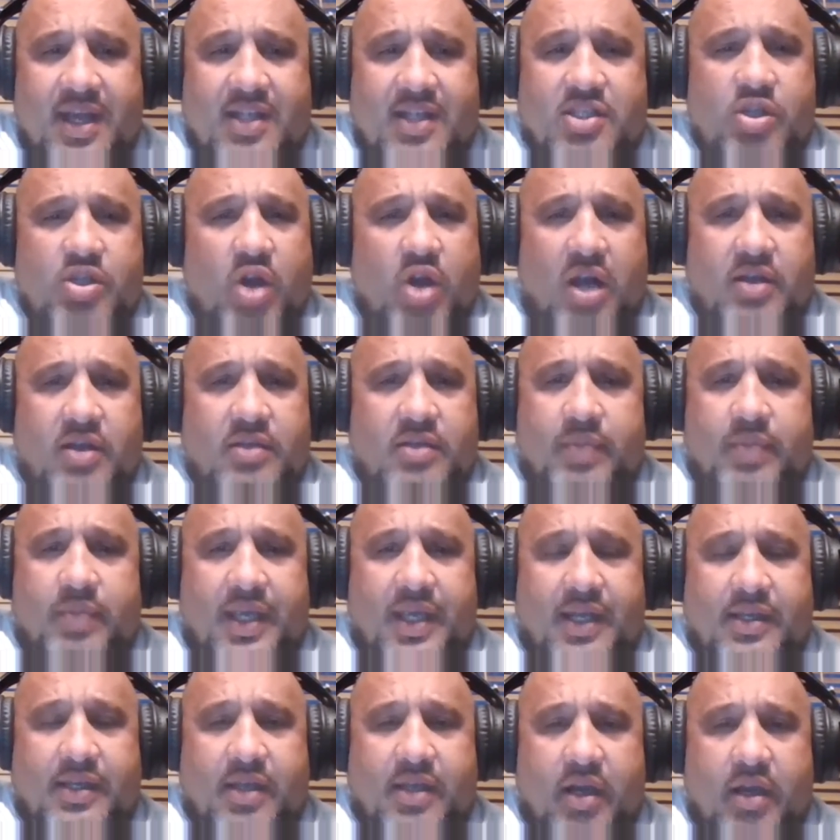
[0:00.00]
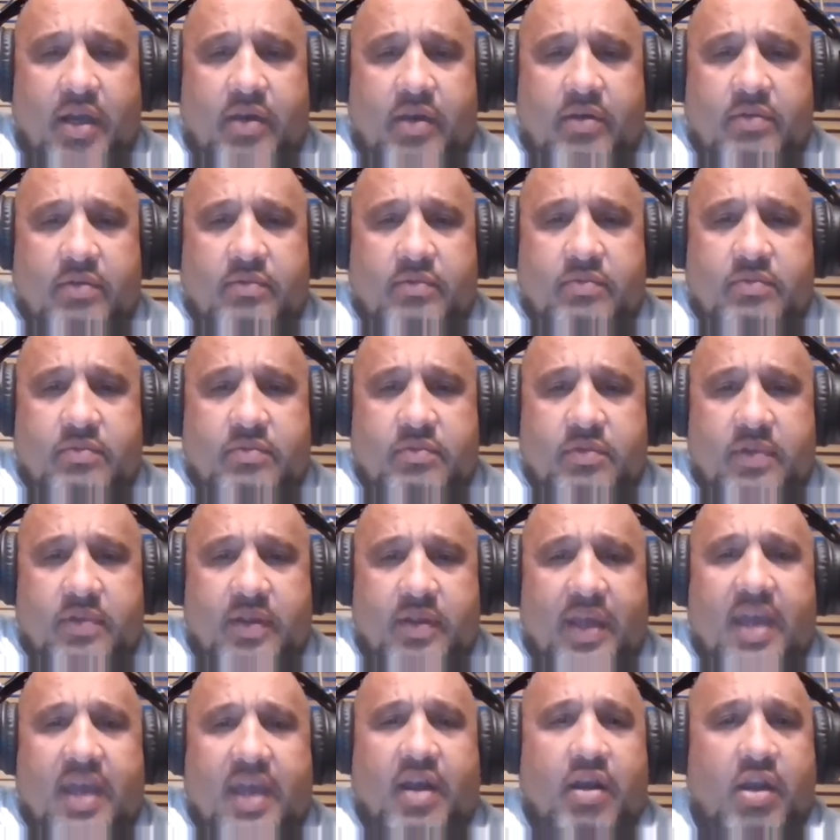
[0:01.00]
not being done
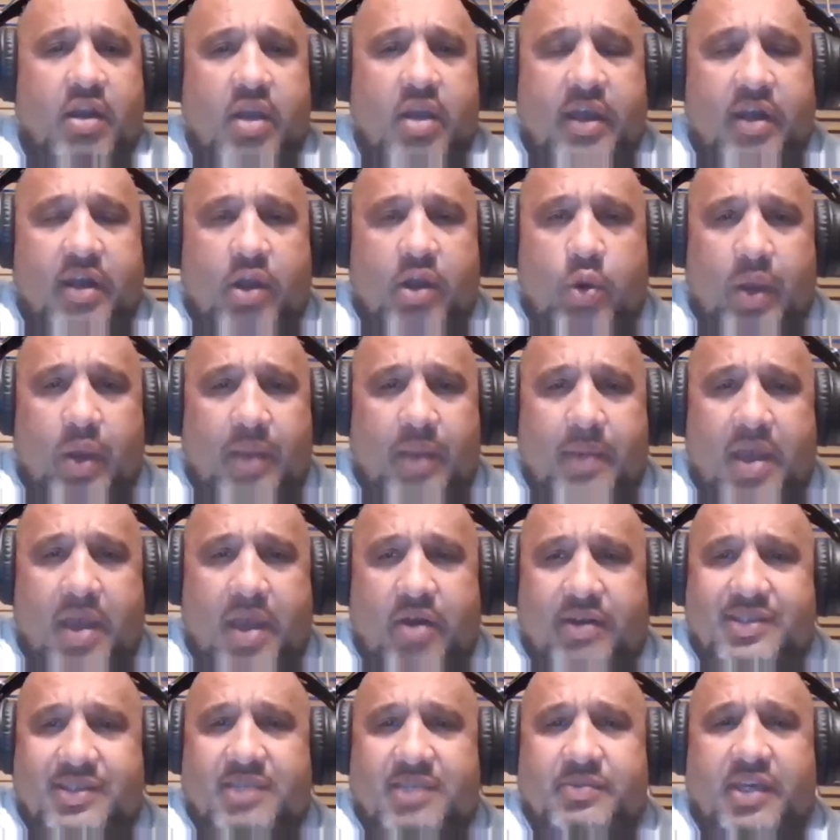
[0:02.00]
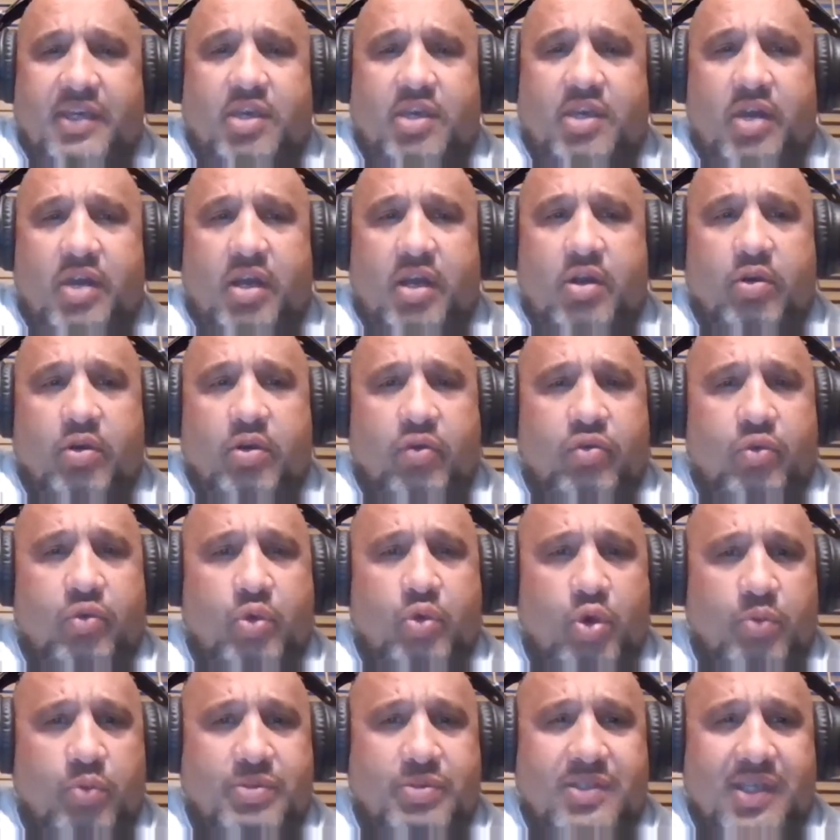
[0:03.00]
in a quick manner. It seems like you got to go through
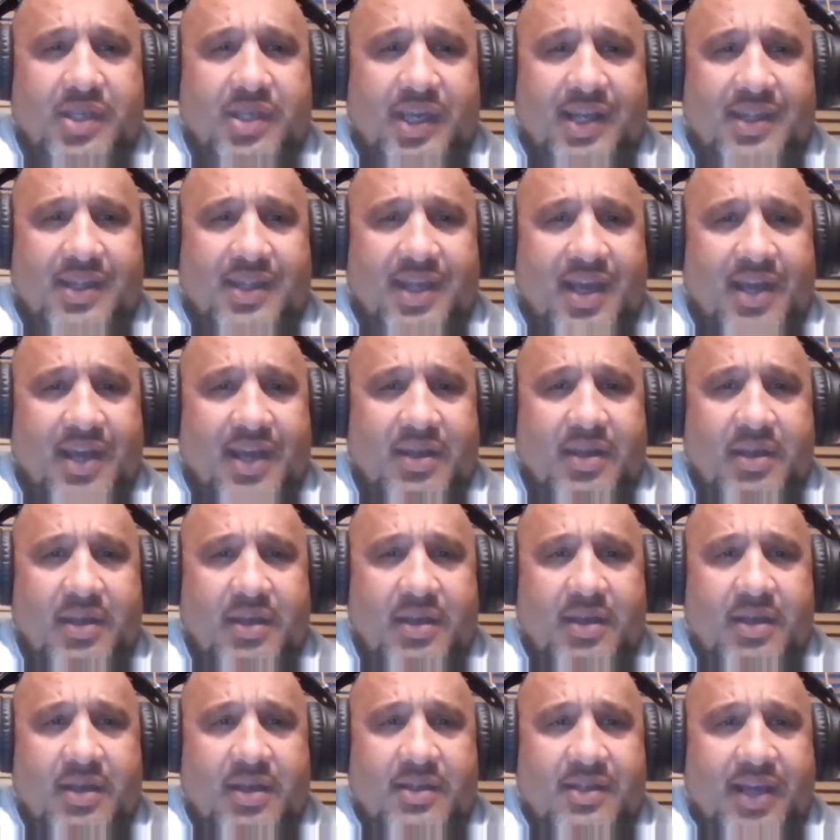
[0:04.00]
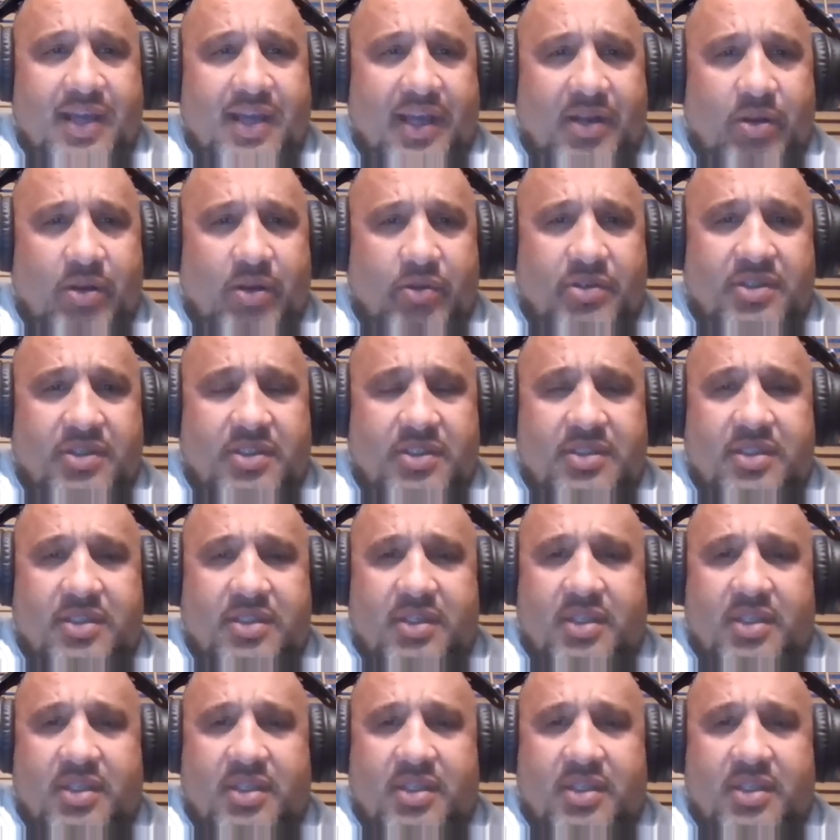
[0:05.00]
hoops to get that diagnosis, and